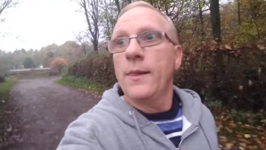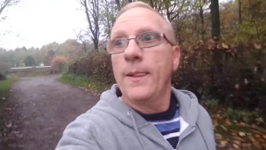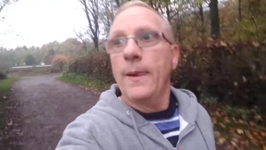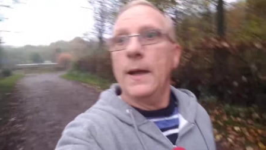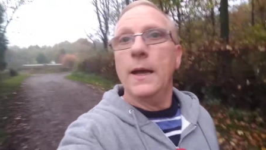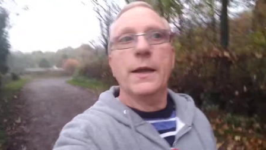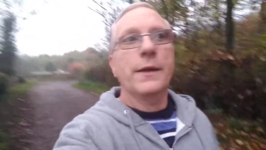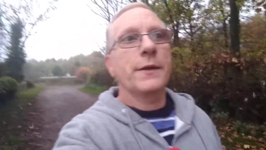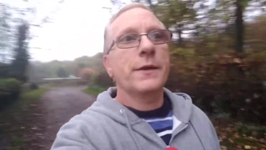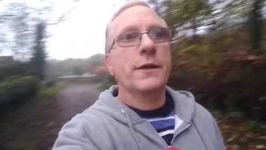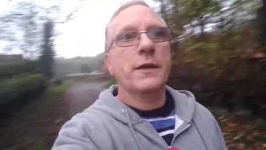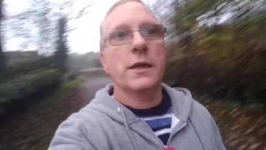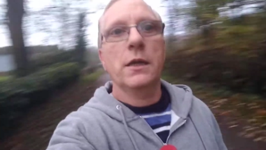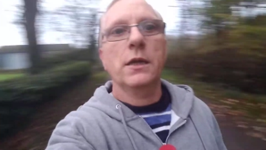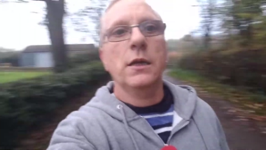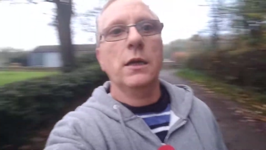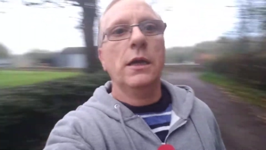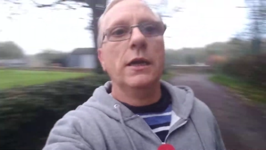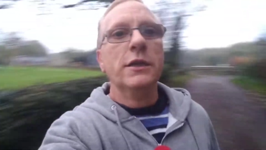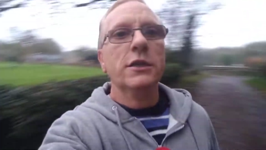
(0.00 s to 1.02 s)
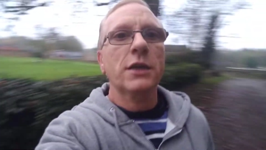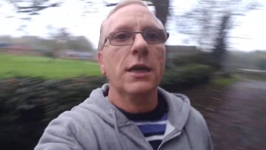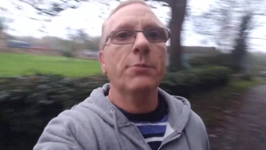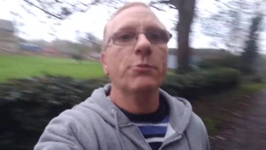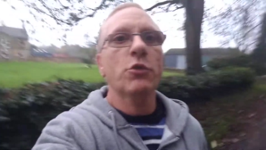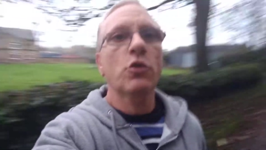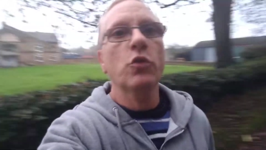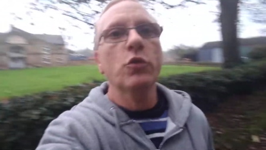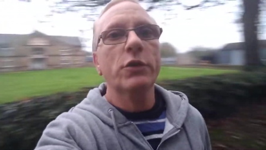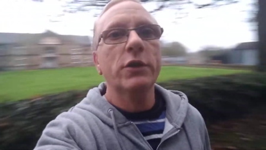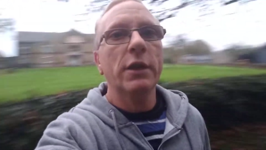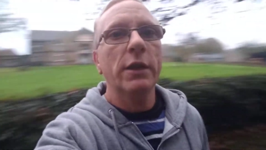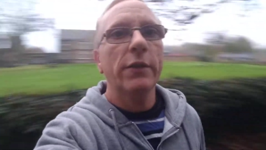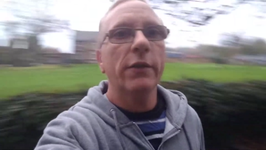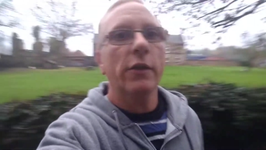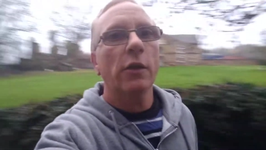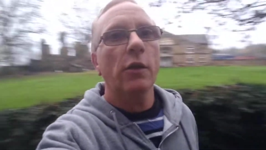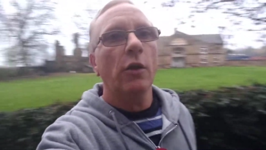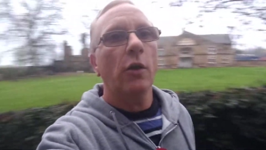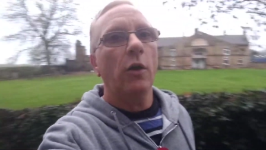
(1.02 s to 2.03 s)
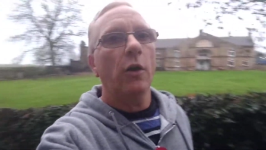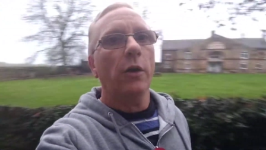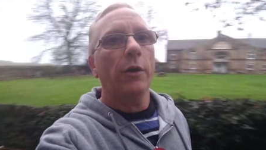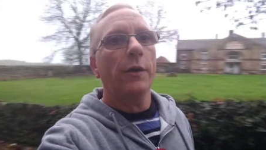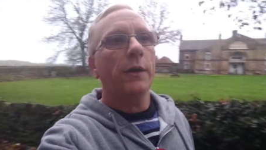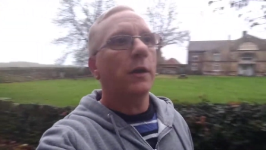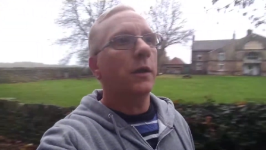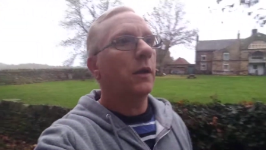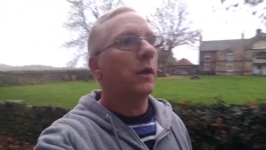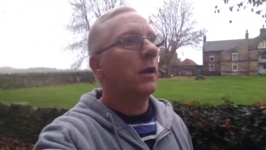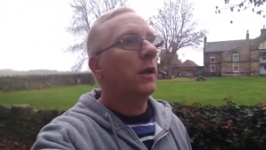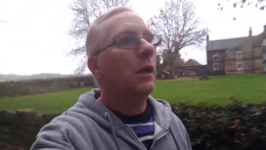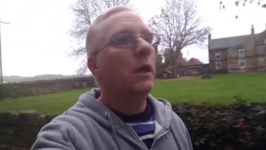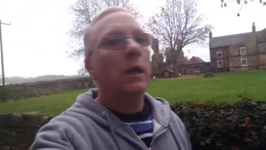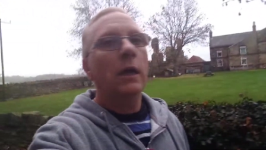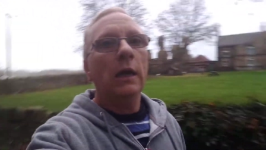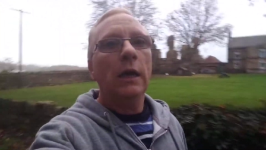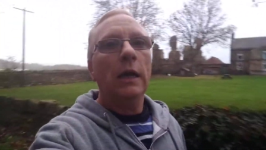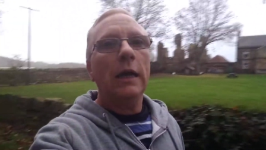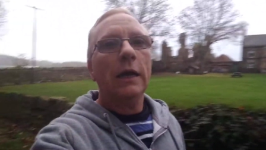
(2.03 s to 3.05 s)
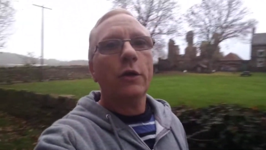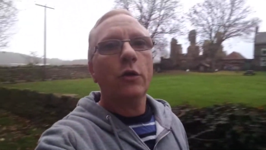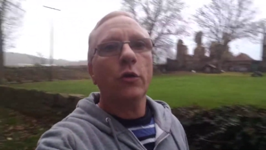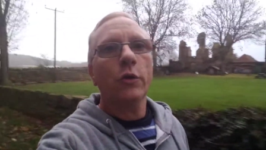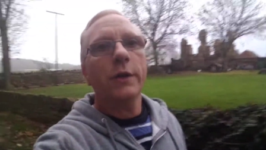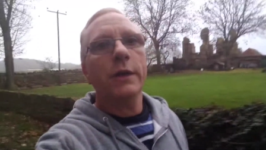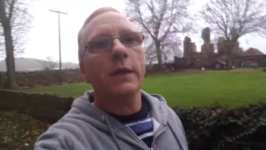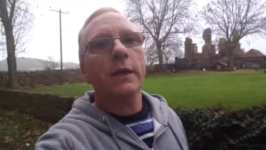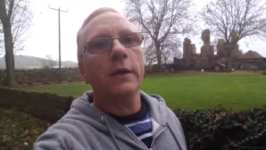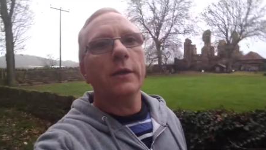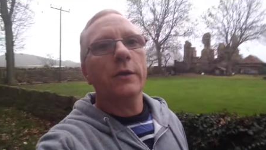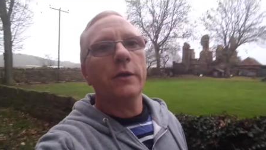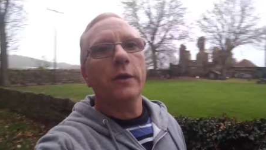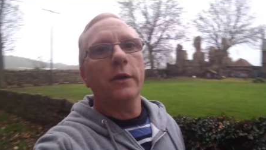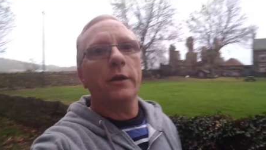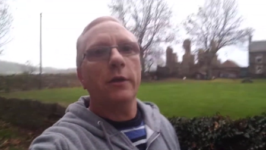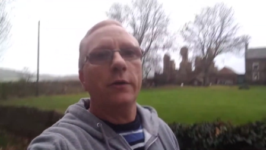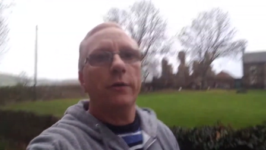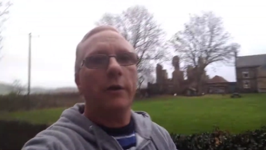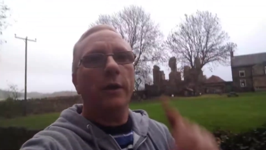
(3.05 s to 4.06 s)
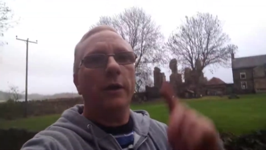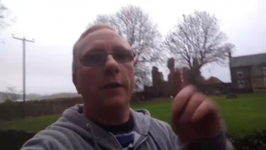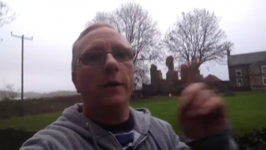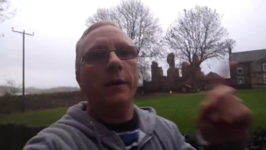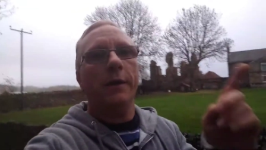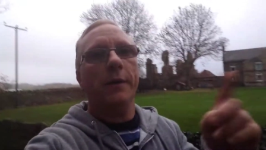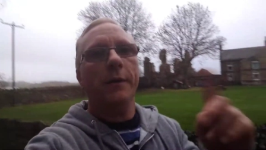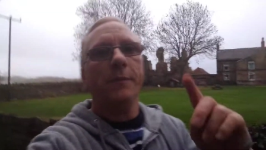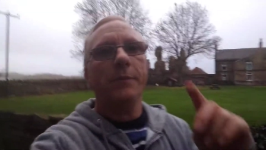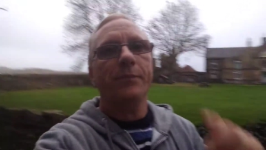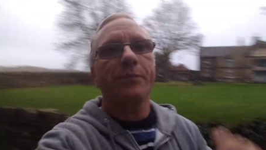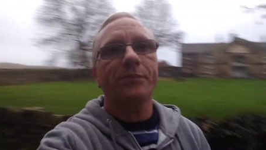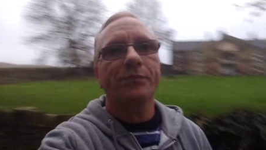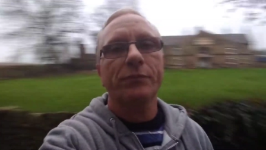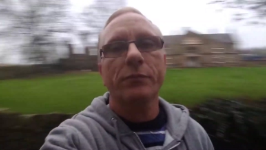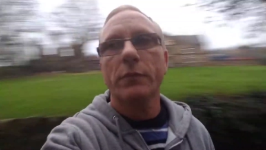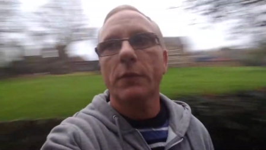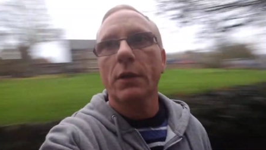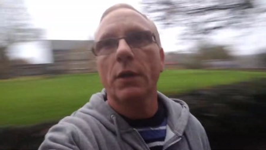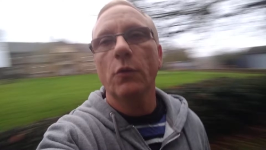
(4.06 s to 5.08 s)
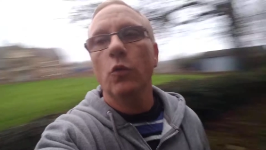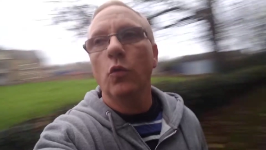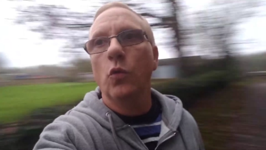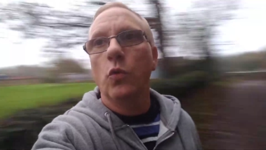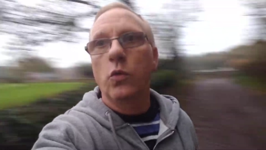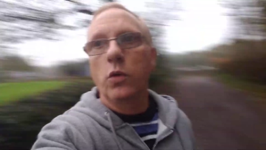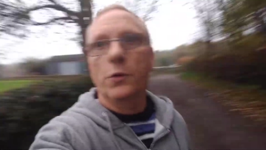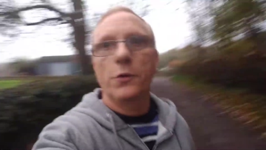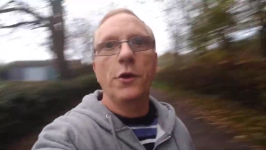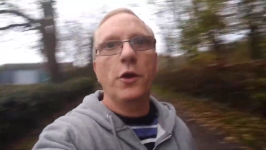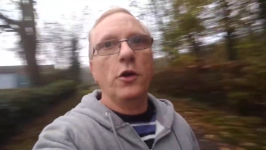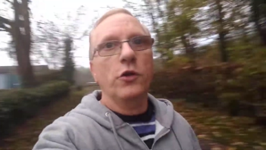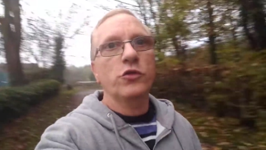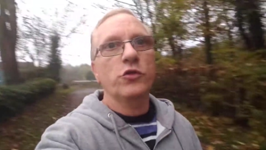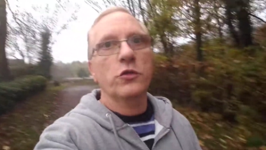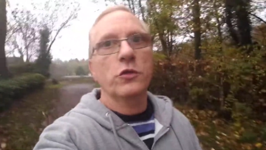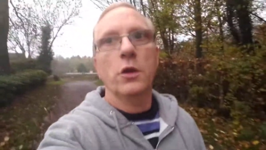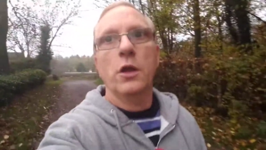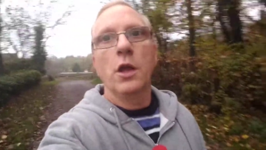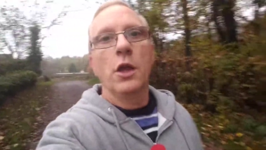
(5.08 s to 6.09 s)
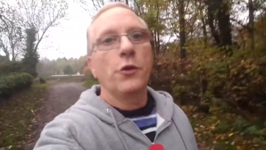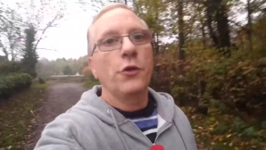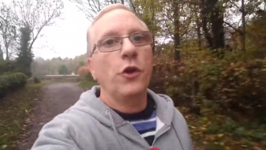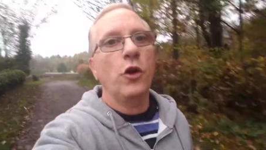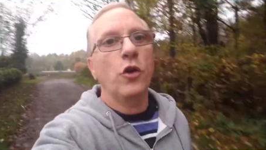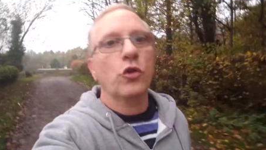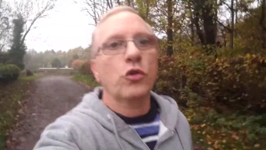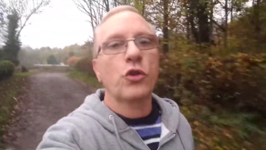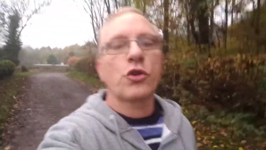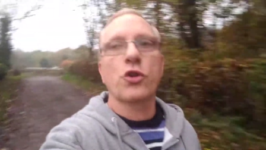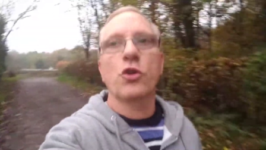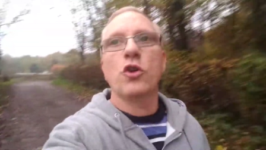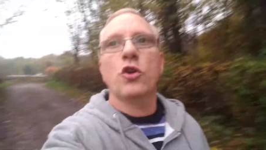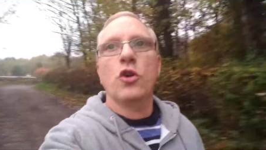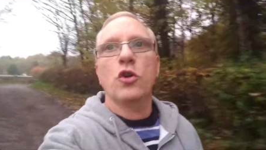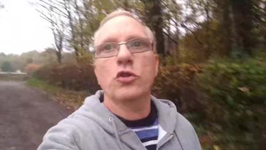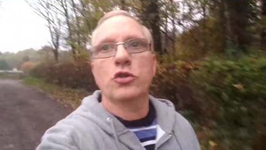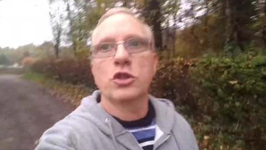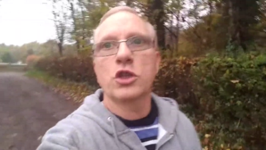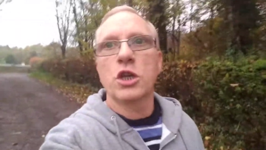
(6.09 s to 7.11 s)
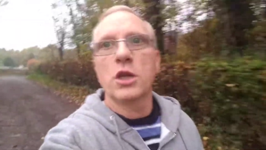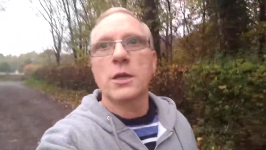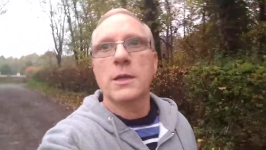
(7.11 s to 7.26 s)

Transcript: And uh, as I'm cutting the lawn, I could hear the uh, oh, not not crows.